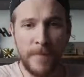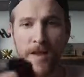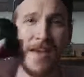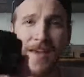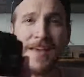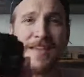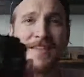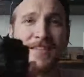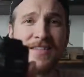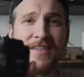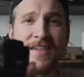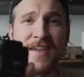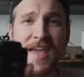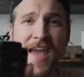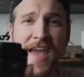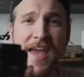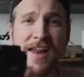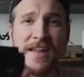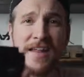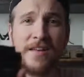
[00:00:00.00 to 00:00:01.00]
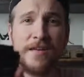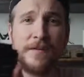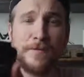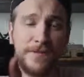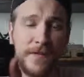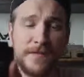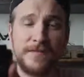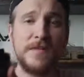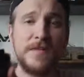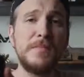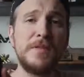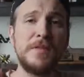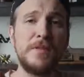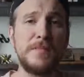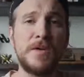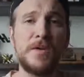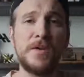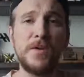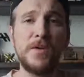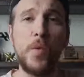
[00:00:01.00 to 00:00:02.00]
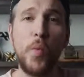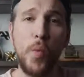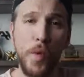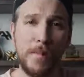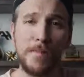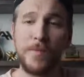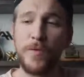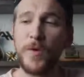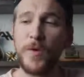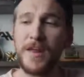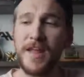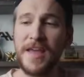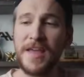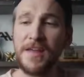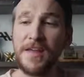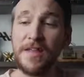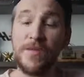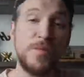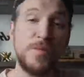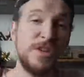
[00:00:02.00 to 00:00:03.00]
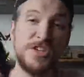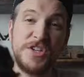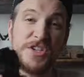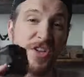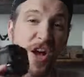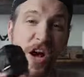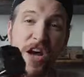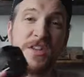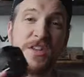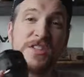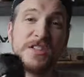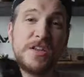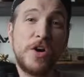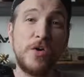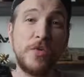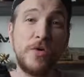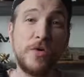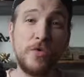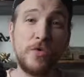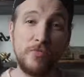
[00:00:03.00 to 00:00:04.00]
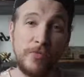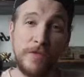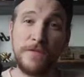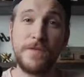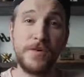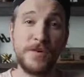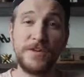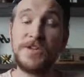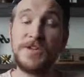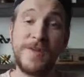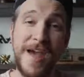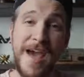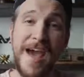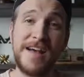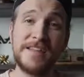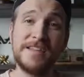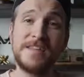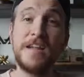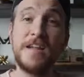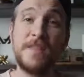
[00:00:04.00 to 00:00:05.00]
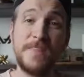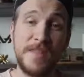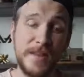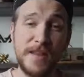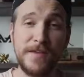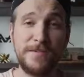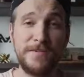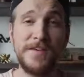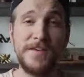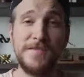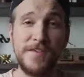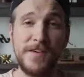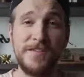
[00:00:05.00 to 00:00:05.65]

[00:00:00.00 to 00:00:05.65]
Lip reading: is the Canon 50mm 1.8, which is also referred to as the Nifty